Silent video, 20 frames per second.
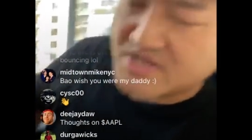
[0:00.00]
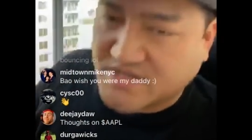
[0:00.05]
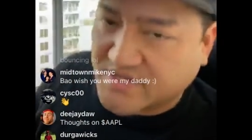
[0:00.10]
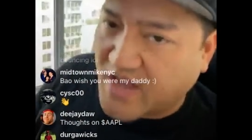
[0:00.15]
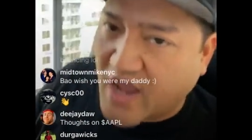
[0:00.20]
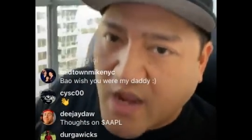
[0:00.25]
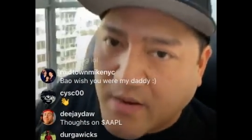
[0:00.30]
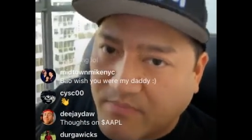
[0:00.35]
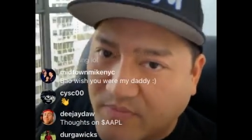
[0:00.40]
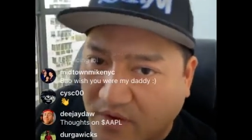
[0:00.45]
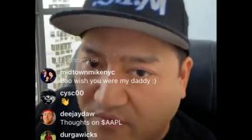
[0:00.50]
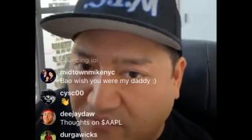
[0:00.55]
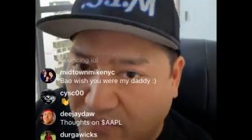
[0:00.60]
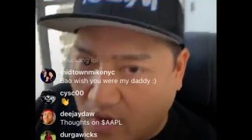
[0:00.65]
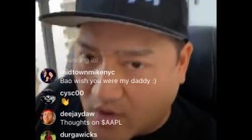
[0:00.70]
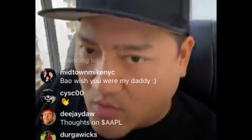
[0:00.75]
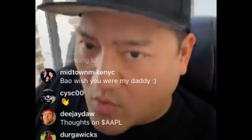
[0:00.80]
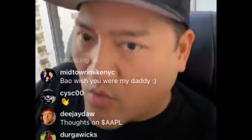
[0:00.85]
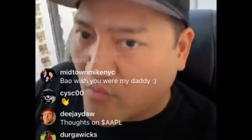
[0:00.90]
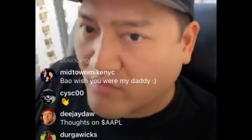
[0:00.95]
it's game the
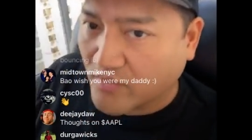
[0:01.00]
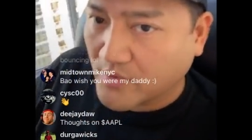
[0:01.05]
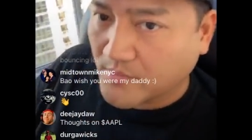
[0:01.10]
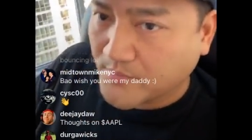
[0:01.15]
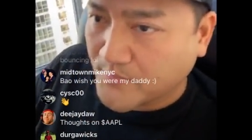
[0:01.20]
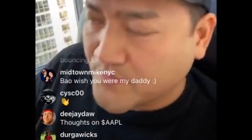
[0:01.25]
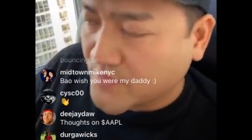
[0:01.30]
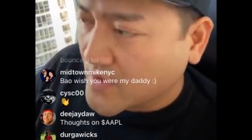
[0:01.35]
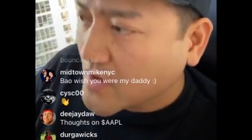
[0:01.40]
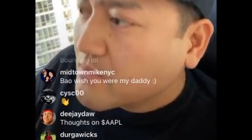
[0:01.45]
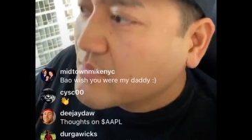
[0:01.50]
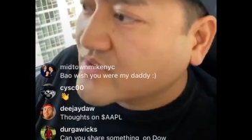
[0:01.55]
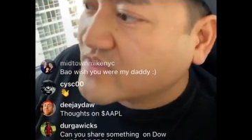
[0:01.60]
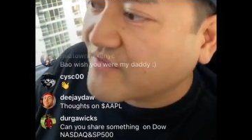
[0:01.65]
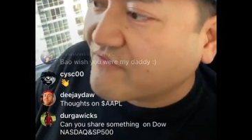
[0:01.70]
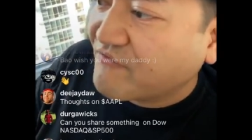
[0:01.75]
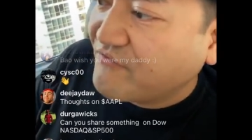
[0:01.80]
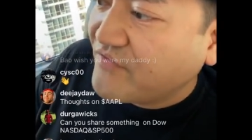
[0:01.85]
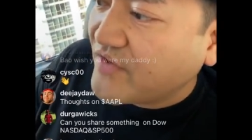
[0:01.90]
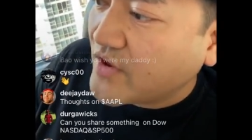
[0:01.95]
fuck over. But
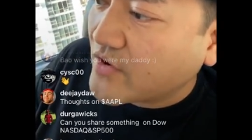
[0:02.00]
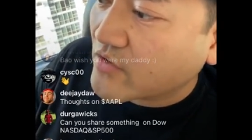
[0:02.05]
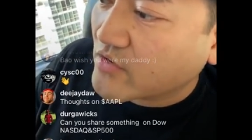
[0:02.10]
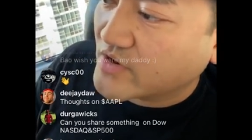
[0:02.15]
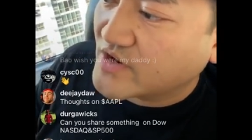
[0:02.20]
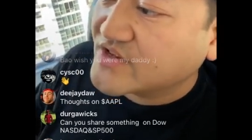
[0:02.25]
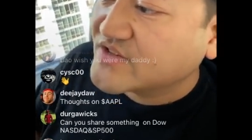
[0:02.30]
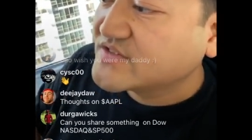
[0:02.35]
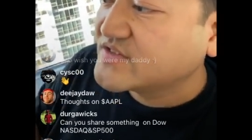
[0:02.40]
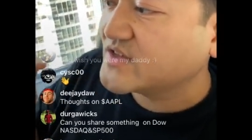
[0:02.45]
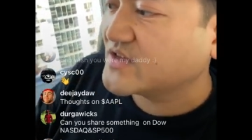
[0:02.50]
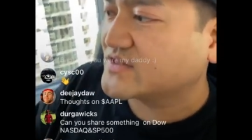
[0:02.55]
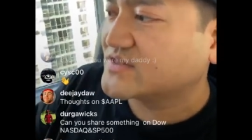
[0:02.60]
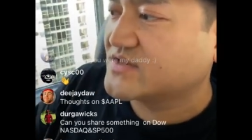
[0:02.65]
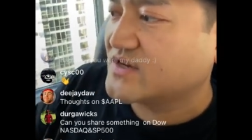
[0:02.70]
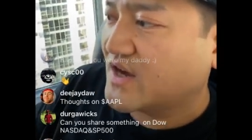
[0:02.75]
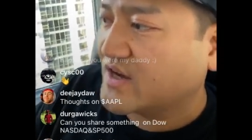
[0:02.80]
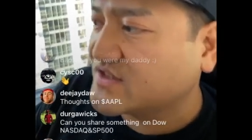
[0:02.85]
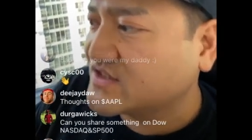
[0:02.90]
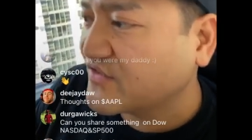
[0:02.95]
the fear is
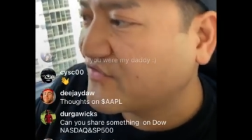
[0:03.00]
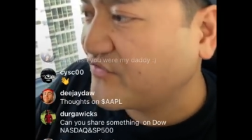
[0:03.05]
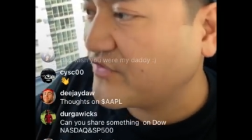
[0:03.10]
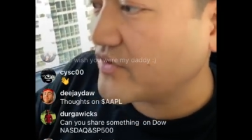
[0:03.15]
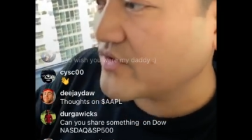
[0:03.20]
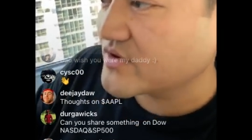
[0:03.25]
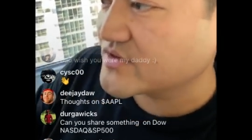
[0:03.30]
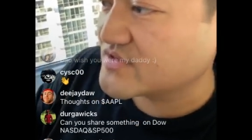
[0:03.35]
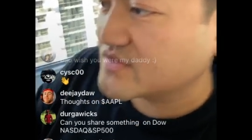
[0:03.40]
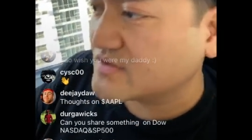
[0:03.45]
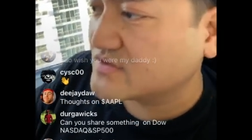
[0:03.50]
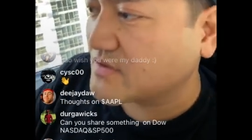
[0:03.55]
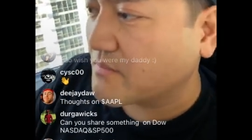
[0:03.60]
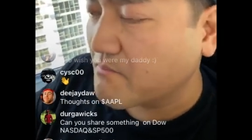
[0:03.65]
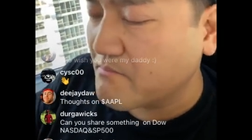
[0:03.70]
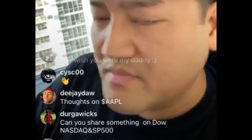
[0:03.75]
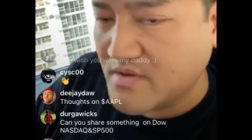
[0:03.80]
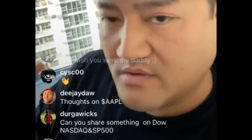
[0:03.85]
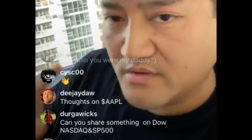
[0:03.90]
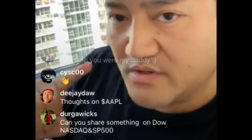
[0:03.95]
this, guys. The fear is, is
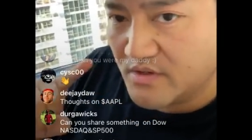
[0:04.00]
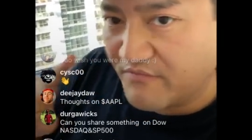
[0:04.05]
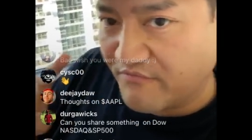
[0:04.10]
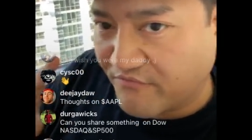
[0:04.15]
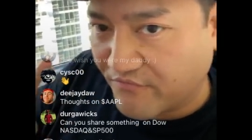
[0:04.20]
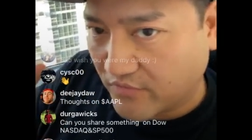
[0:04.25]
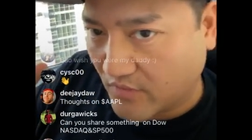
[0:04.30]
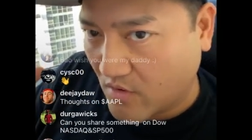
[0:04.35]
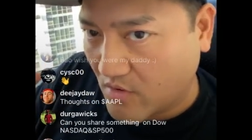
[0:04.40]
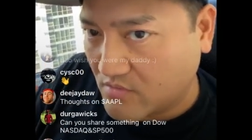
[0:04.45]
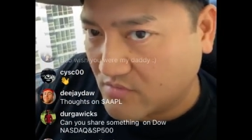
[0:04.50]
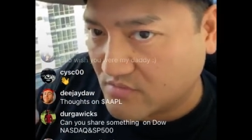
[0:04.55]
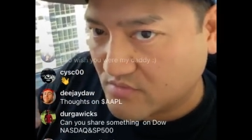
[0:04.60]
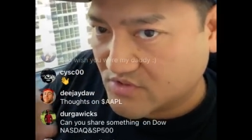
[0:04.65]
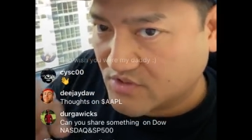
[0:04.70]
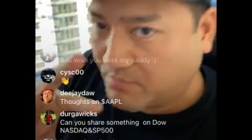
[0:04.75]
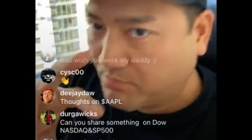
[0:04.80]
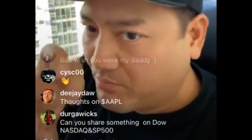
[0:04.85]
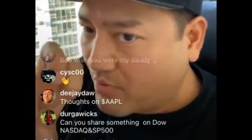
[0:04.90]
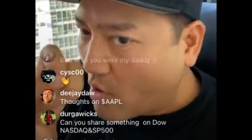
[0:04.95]
a million
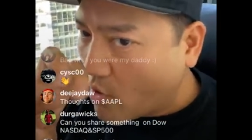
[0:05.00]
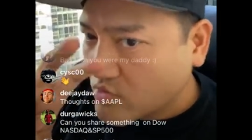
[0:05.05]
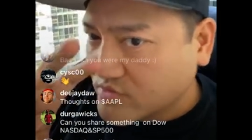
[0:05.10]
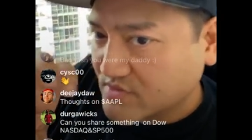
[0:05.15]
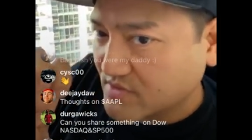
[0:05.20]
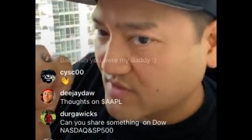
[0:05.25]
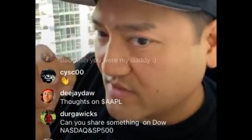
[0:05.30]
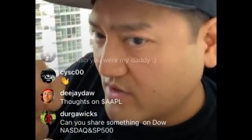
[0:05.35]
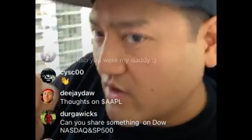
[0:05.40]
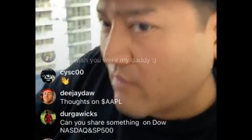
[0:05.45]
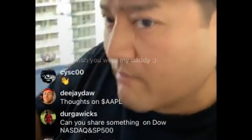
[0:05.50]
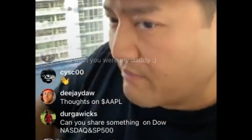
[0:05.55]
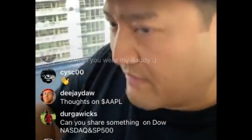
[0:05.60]
float, supposedly